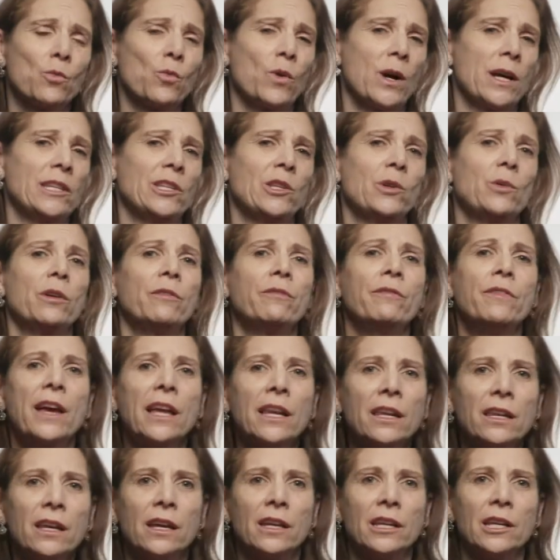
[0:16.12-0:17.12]
want to
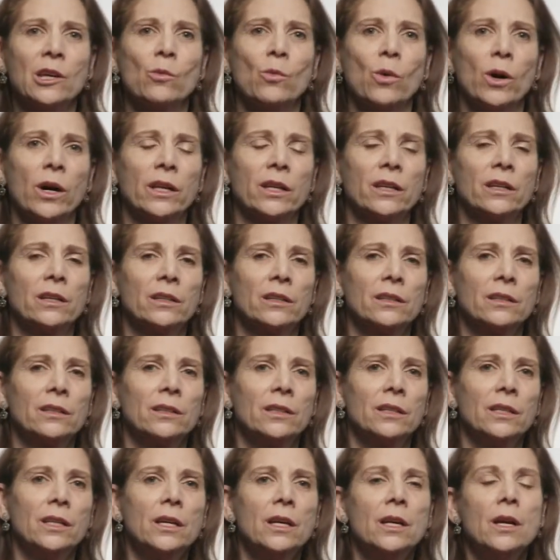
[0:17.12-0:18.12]
offend anyone.
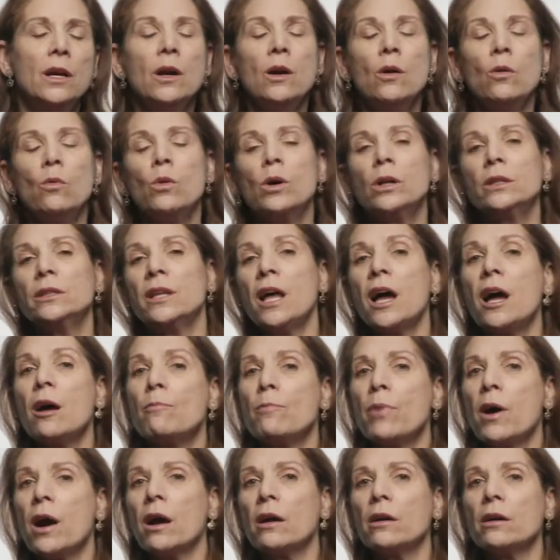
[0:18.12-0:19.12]
While not
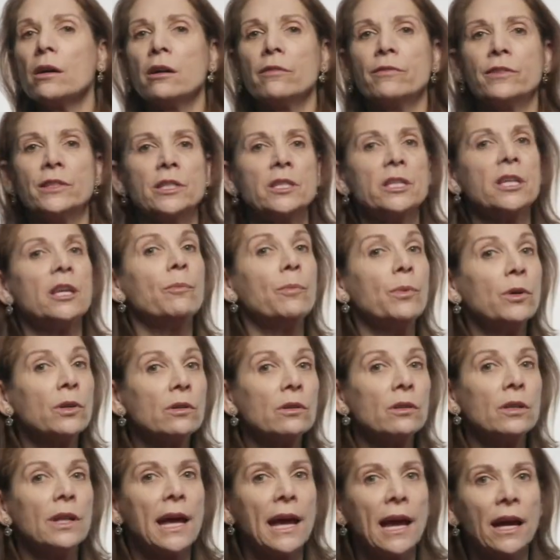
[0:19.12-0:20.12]
part of a
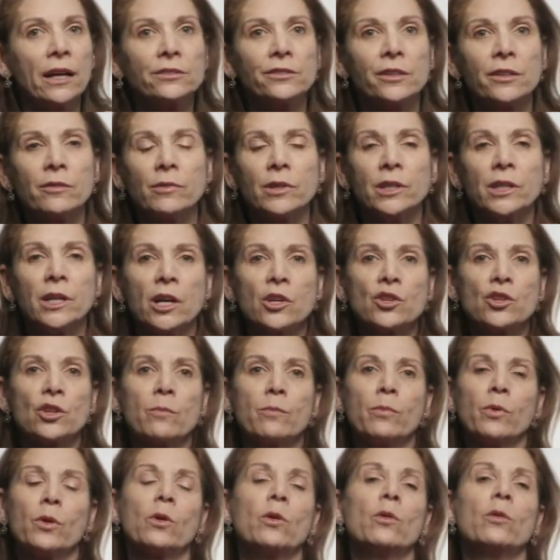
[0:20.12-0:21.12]
typical accent reduction
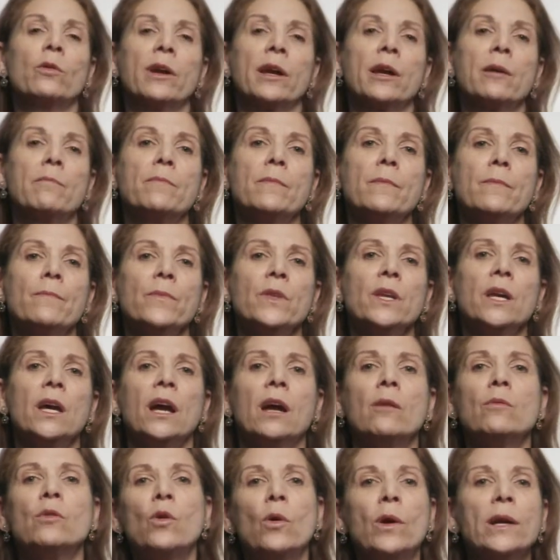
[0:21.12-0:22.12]
program,
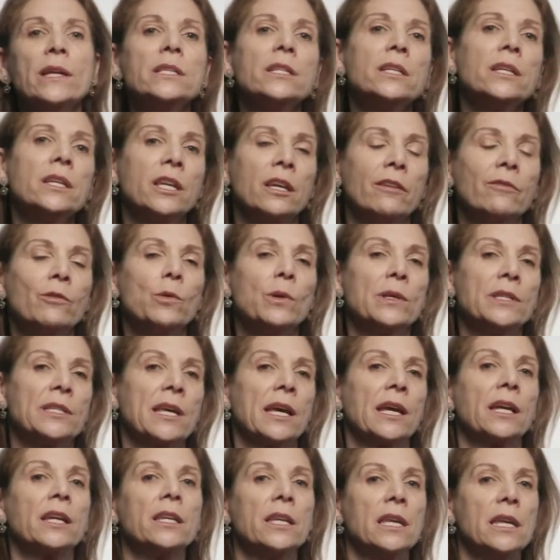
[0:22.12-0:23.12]
I'm going to give you a
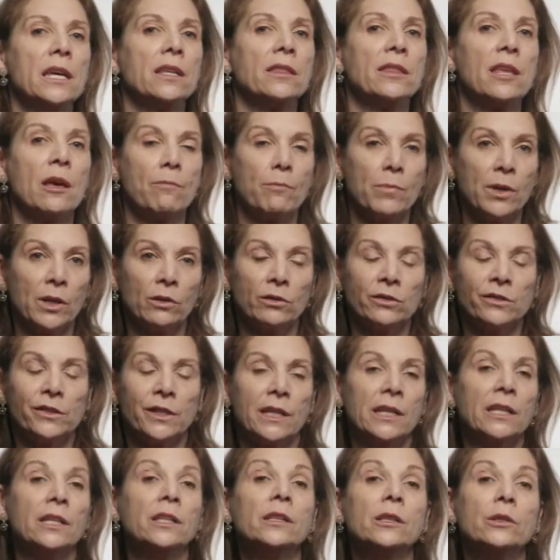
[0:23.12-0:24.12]
technique that builds
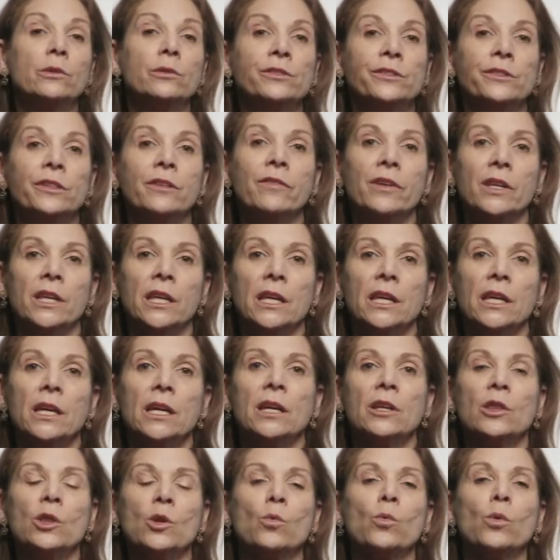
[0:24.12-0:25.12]
inclusivity
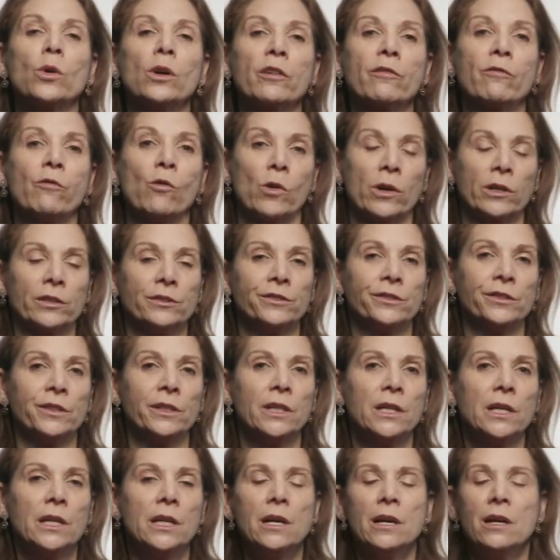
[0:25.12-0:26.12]
in the workforce,
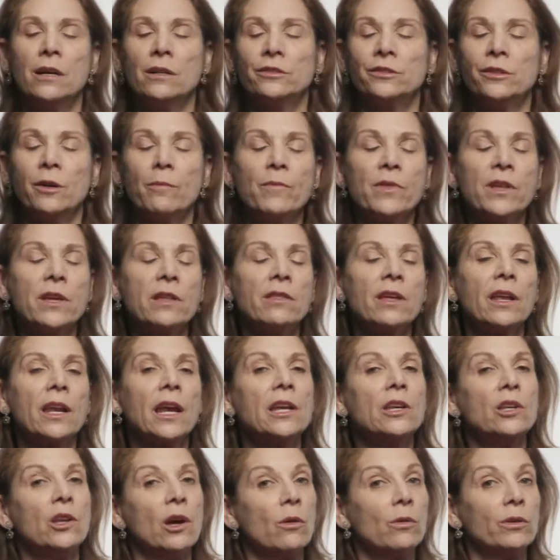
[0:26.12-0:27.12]
something that I
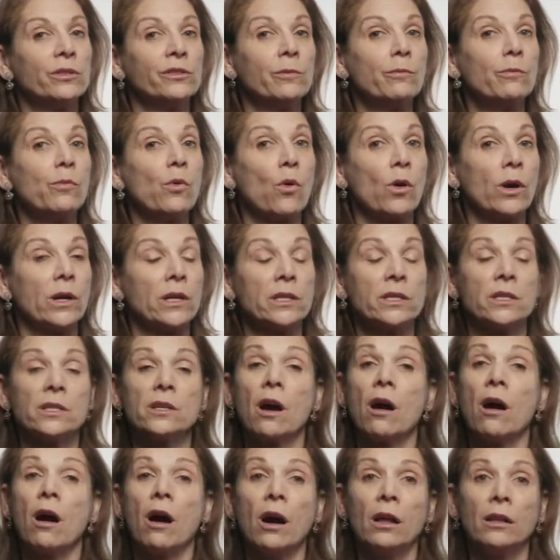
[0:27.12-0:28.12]
know is important to
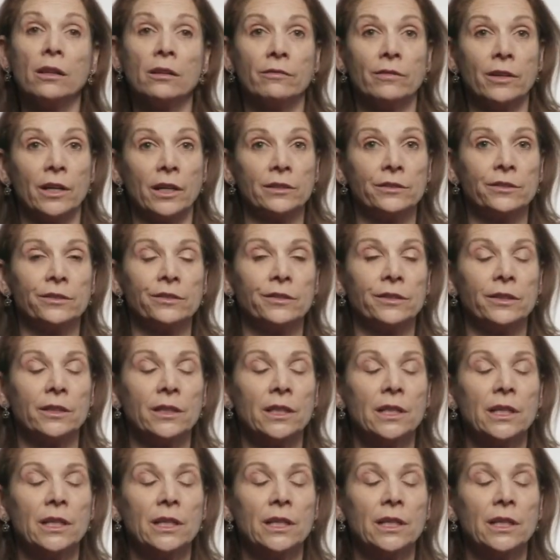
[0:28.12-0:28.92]
all of us.